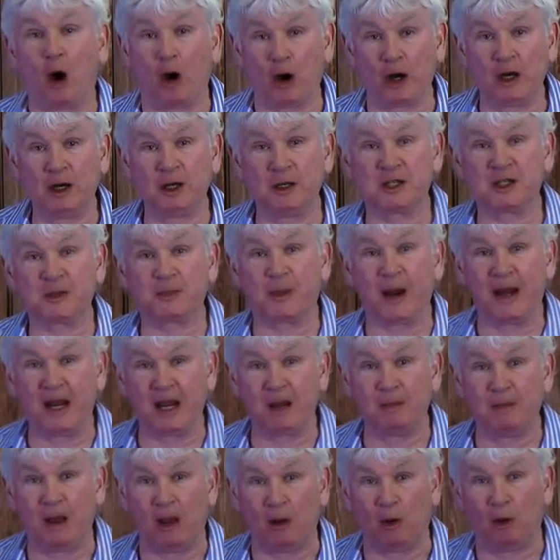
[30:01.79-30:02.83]
cotton
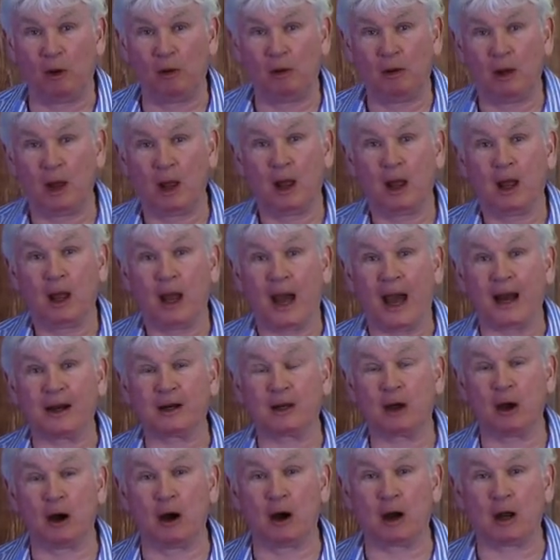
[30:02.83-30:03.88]
spinning mill
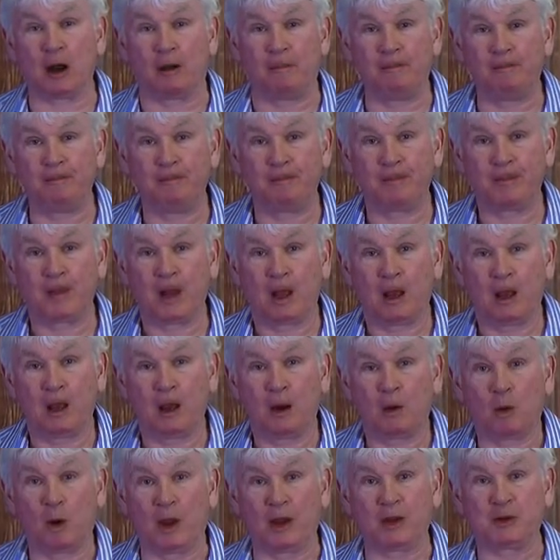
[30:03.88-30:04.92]
at Kirkham,
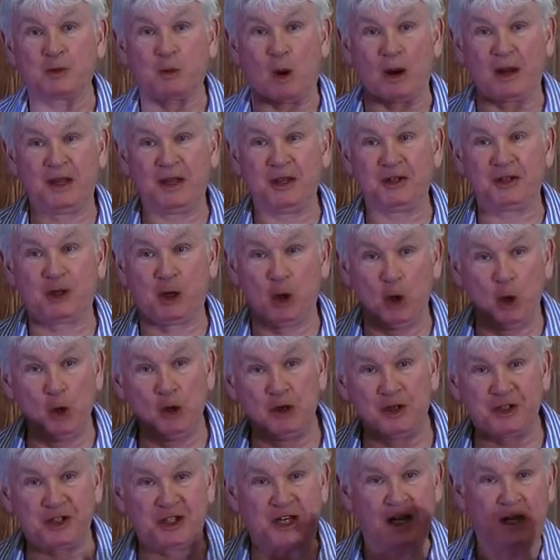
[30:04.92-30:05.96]
where there's one of these
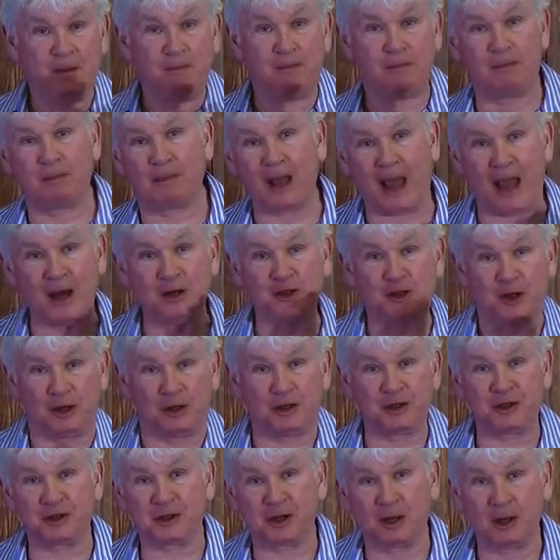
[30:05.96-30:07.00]
huge steam
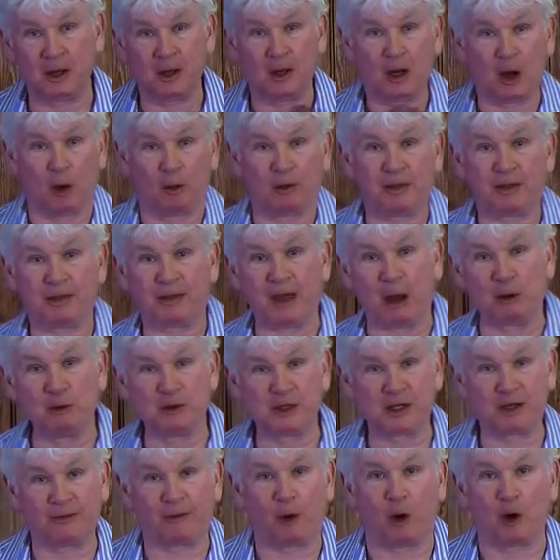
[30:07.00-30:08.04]
engines, you know,
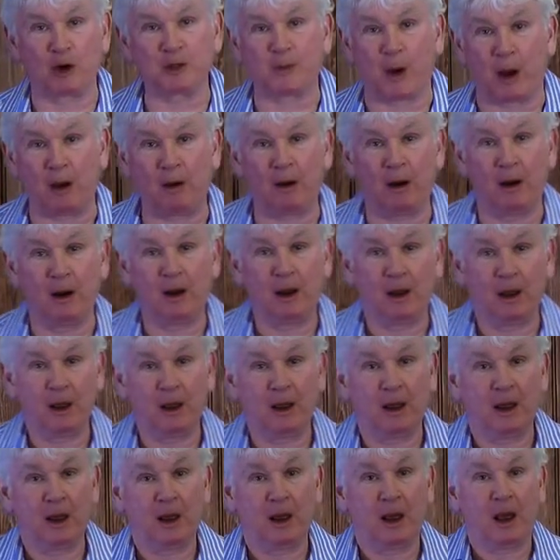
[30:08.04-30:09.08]
thousands of horsepower,
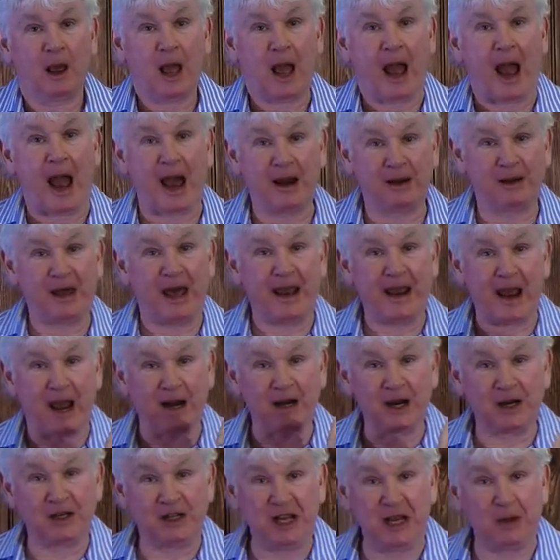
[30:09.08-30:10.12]
and they
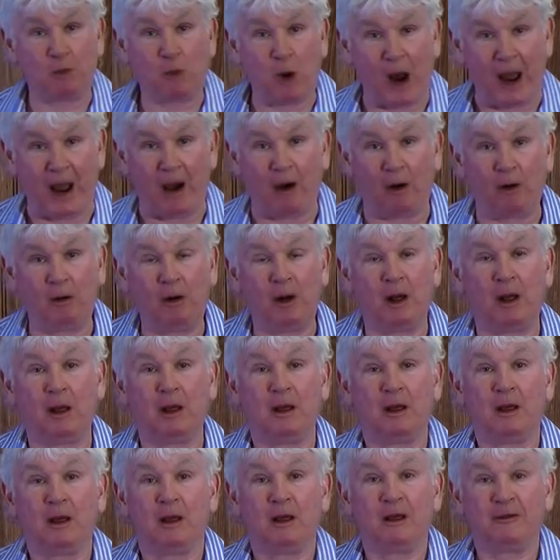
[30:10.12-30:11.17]
had a deep well
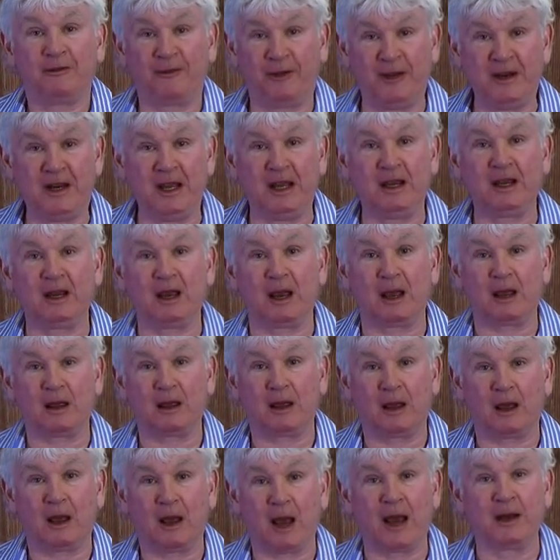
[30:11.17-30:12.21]
feeding
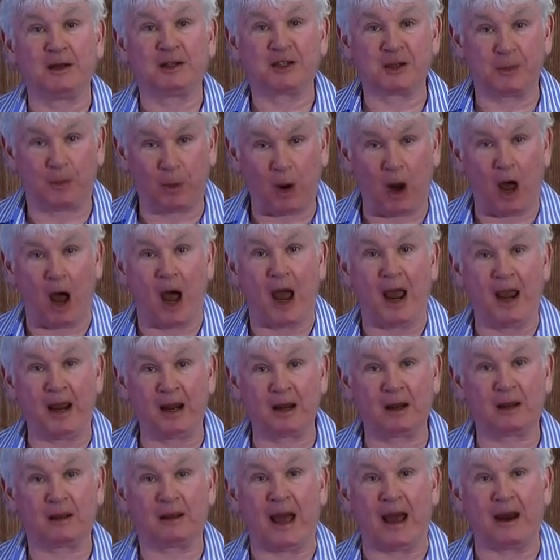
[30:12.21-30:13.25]
and supplying
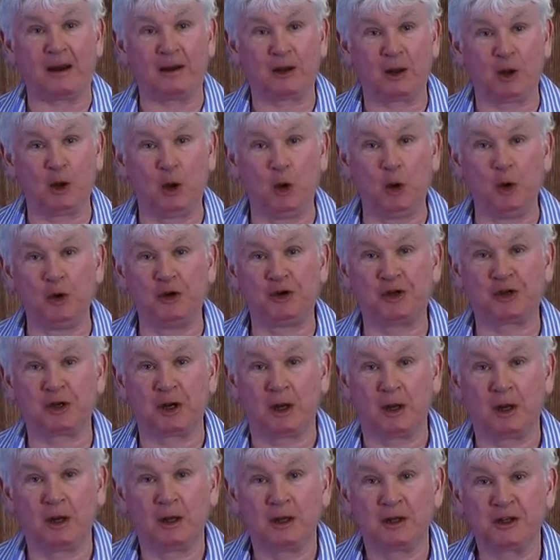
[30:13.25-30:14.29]
that huge
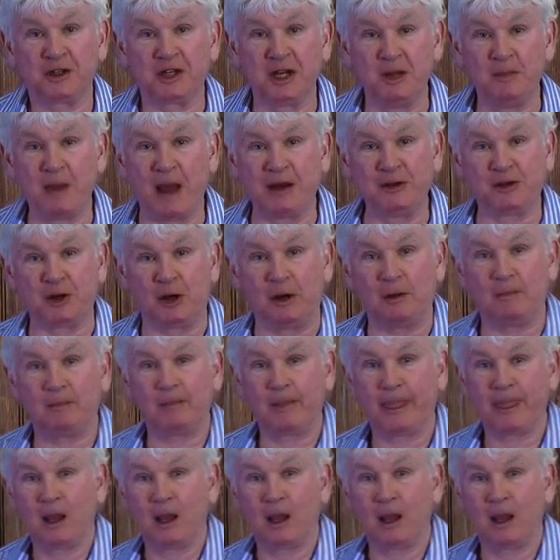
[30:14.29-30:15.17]
steam engine.